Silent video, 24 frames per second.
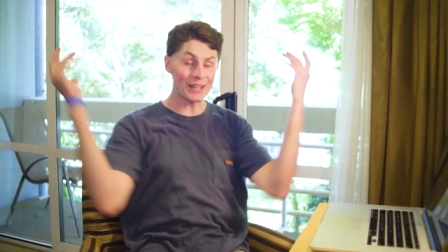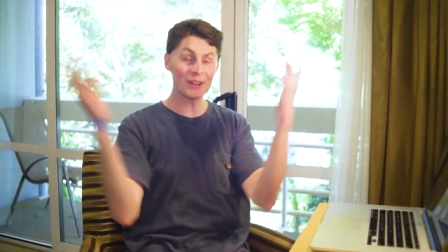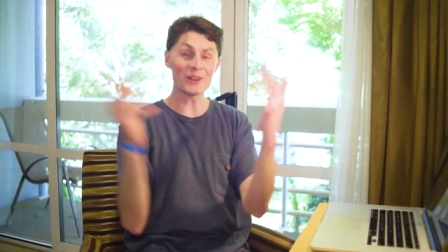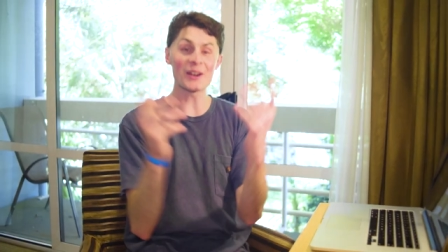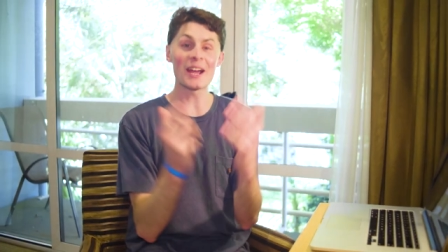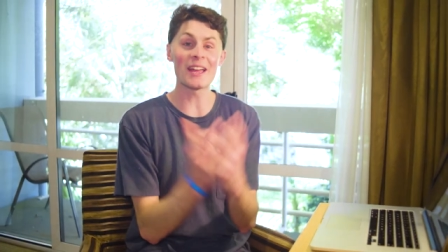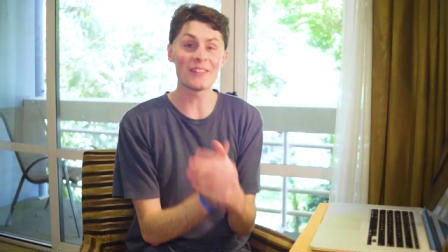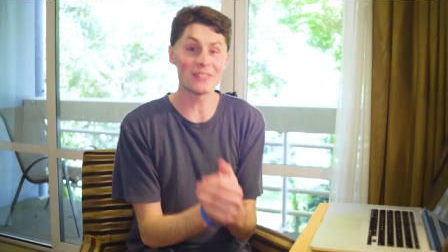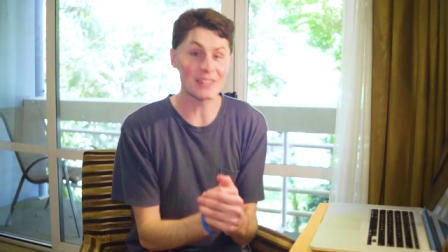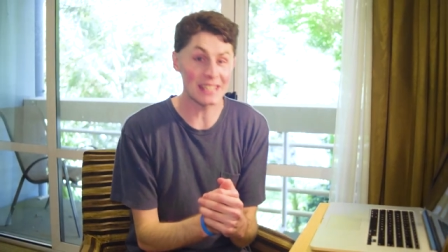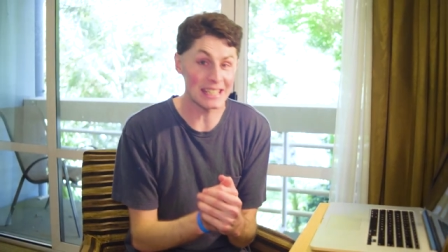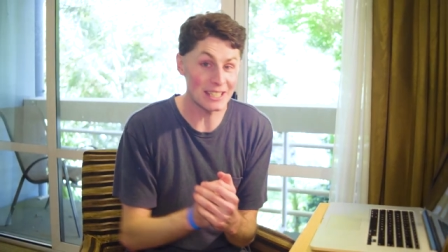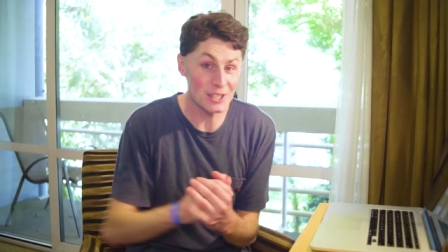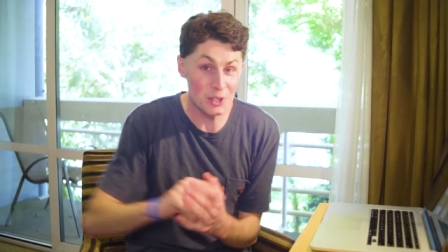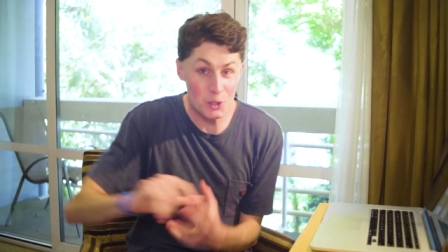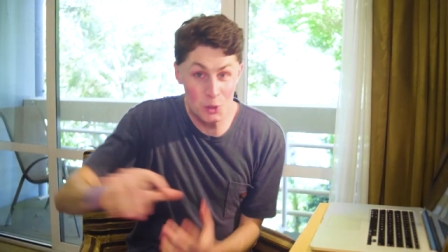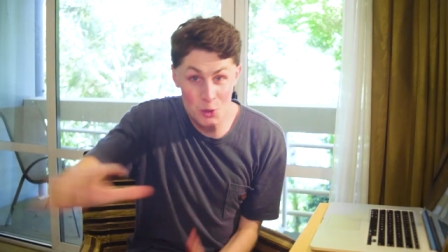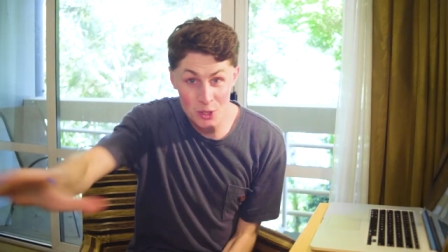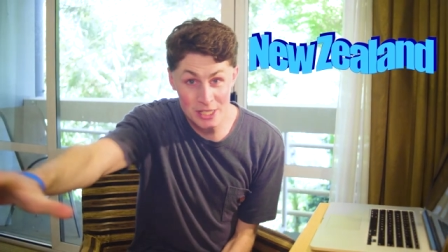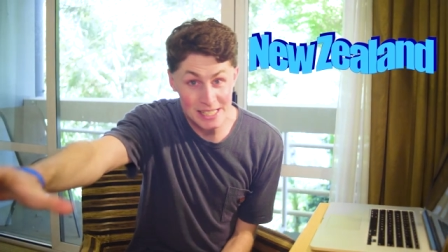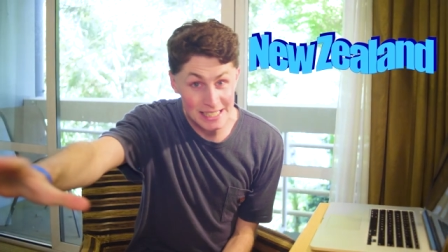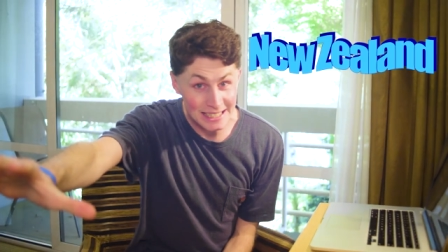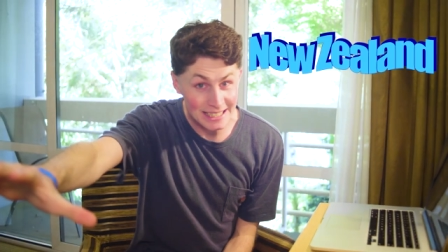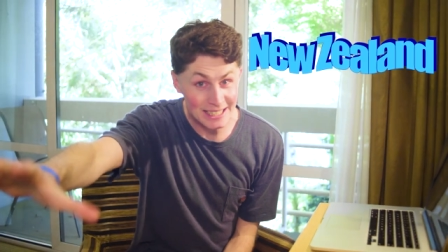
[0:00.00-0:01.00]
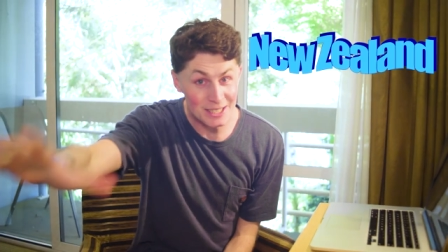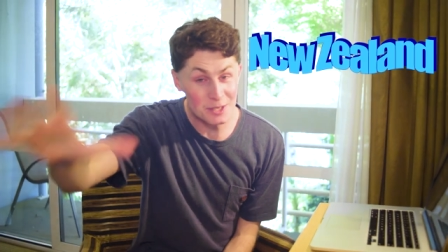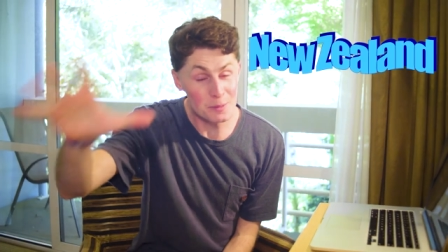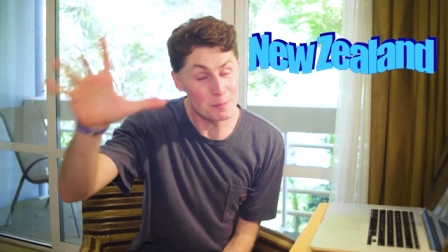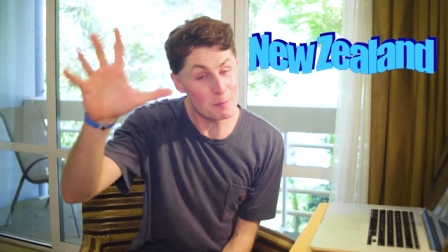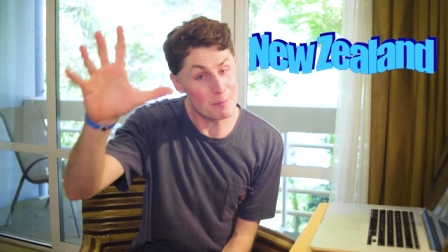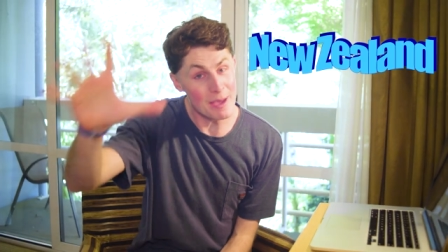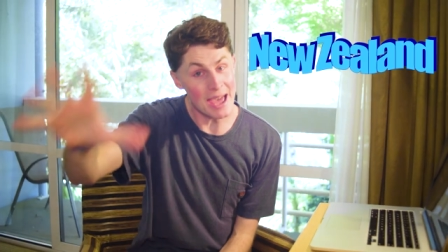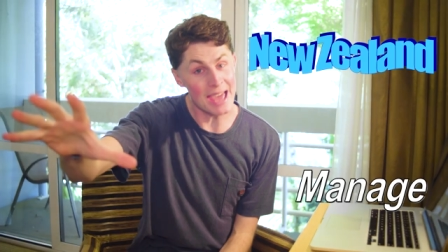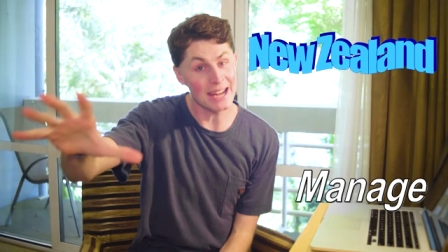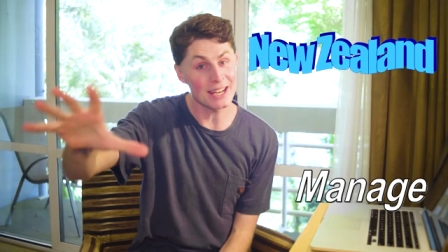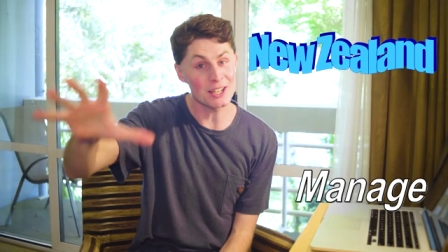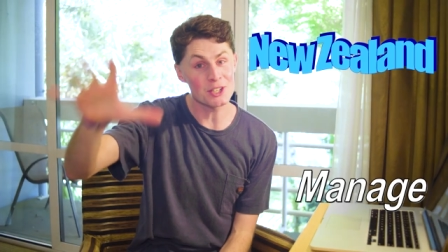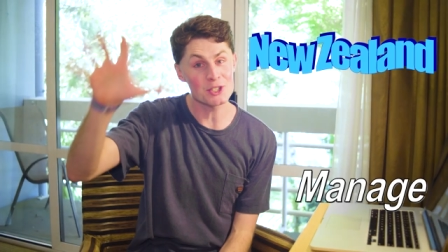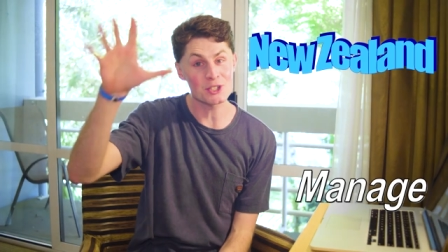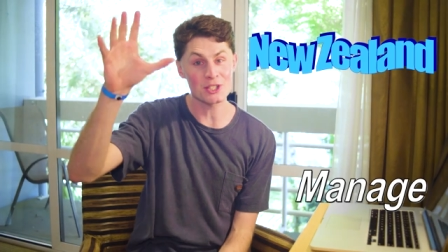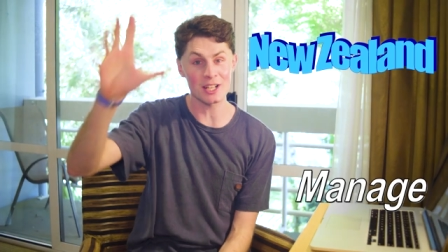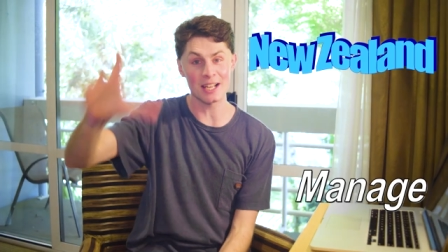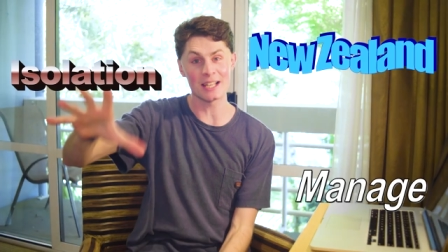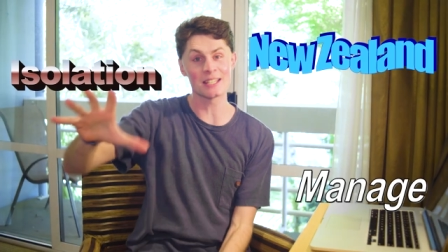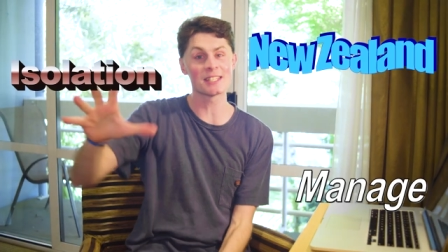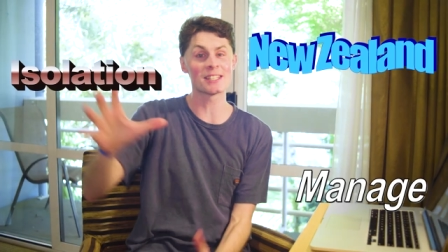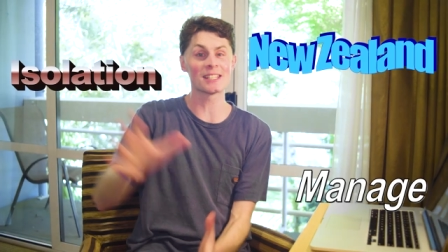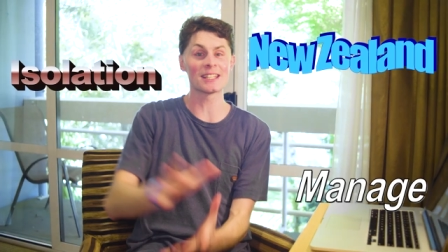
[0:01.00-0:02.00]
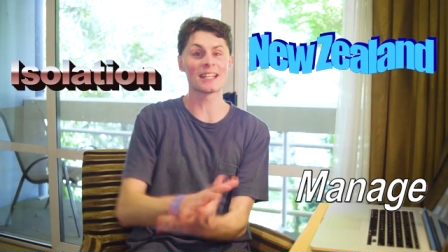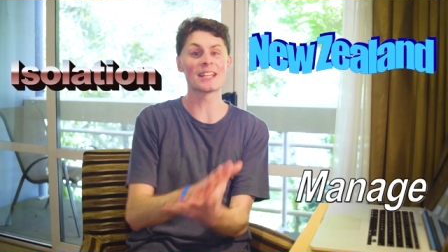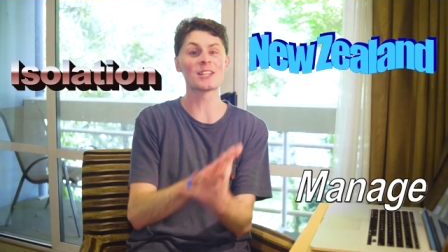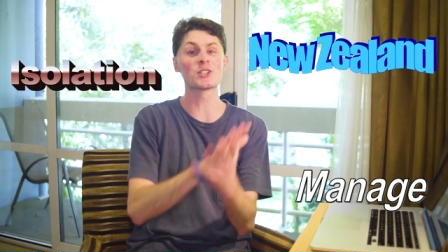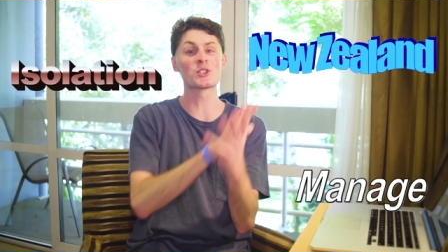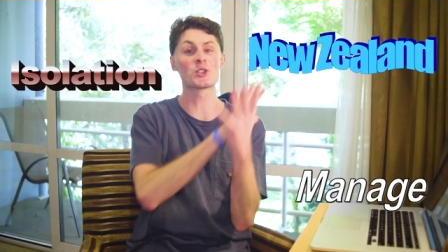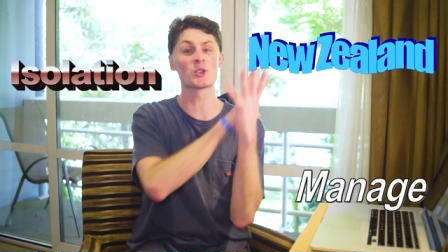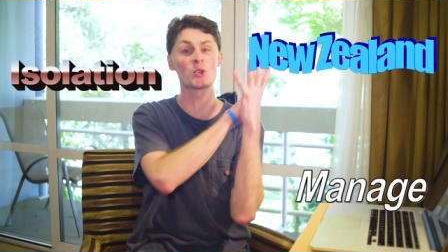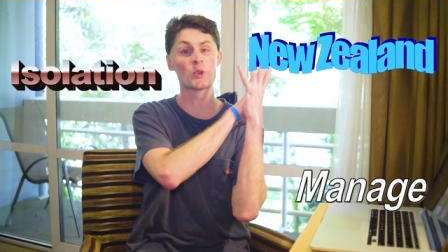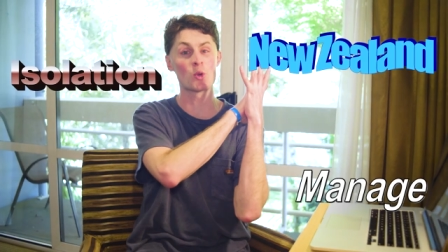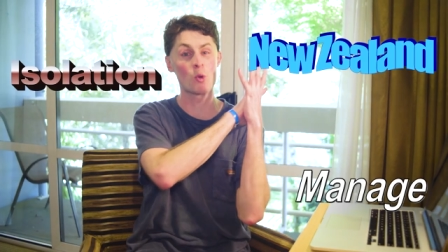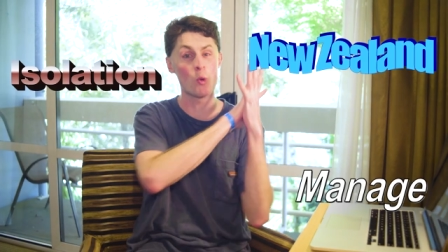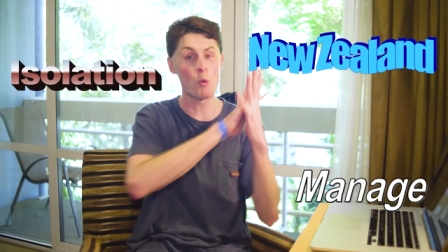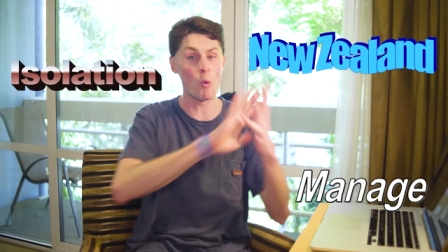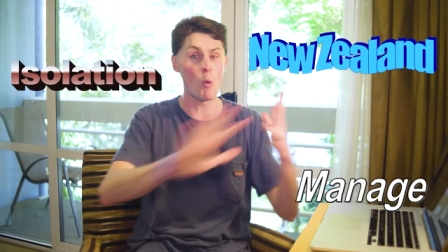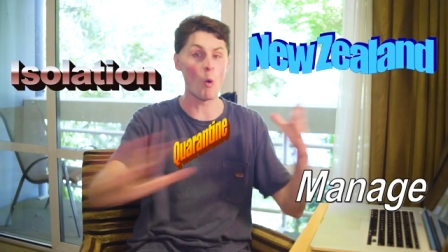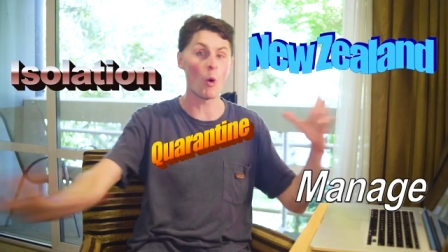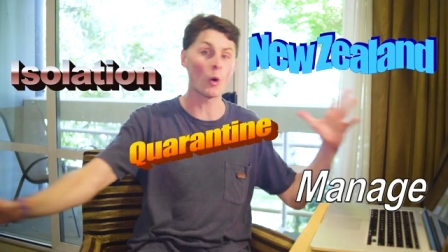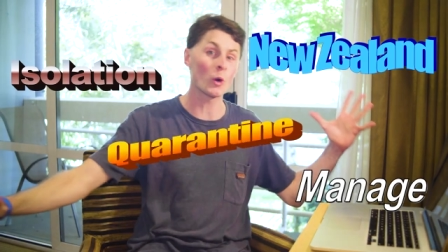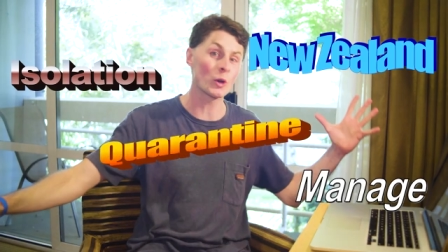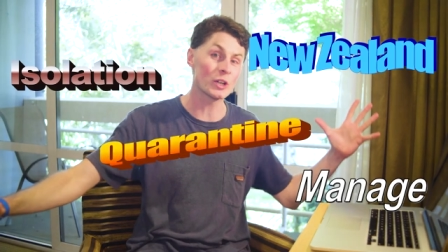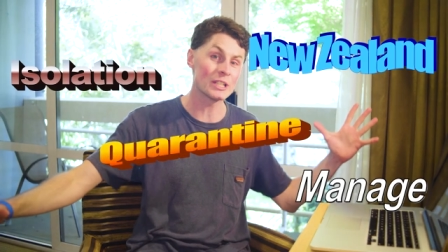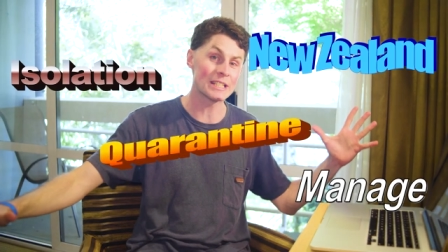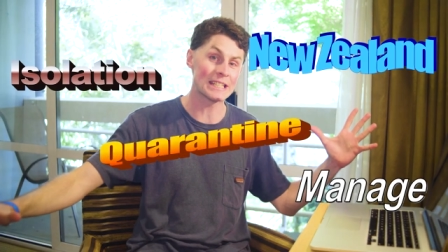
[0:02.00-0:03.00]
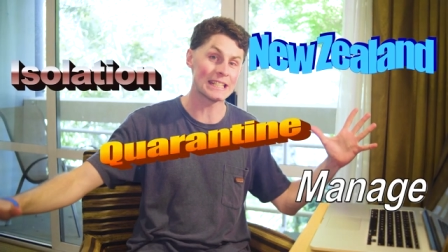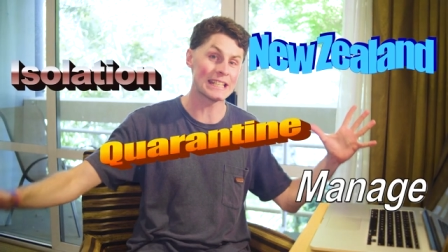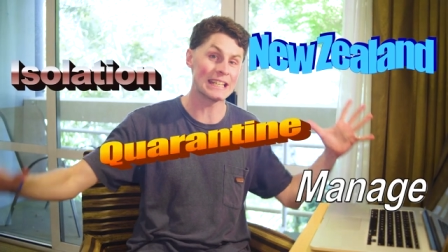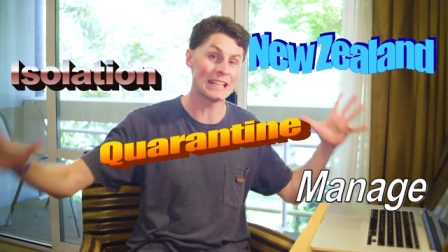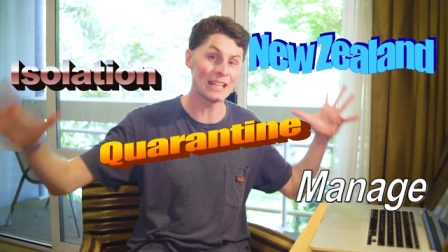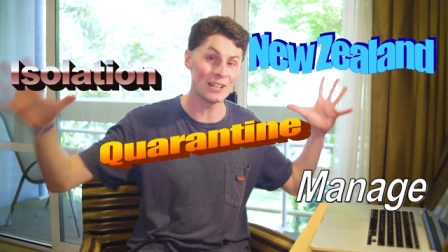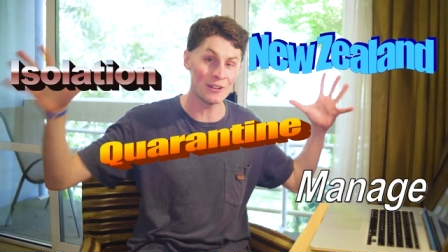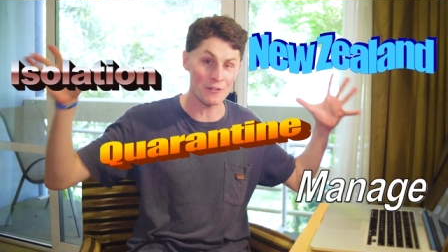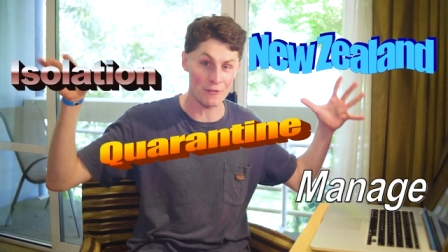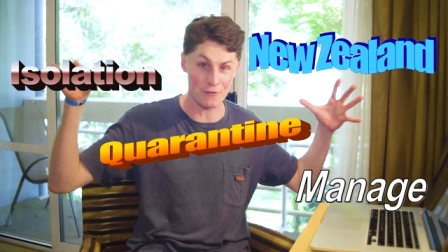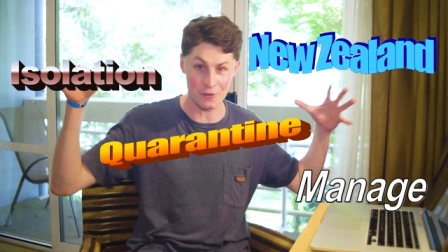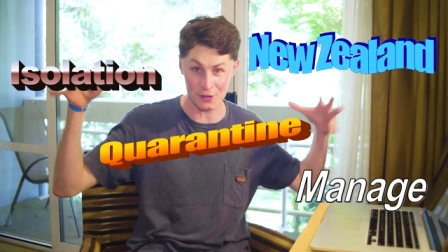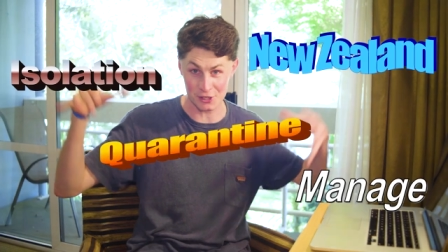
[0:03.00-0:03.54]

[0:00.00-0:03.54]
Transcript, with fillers: here at the New Zealand Managed Isolation Quarantine